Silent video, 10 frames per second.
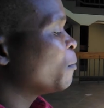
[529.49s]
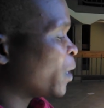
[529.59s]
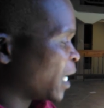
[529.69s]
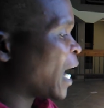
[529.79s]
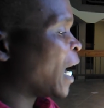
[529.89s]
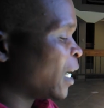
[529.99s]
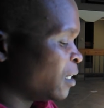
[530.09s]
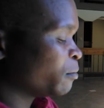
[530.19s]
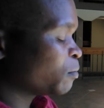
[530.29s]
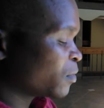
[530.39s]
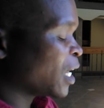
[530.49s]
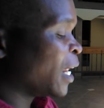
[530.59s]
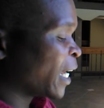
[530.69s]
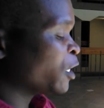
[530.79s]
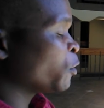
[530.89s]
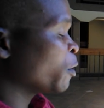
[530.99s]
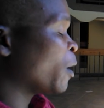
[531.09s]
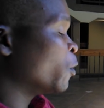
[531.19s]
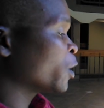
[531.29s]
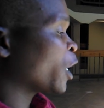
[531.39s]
But I like doing my own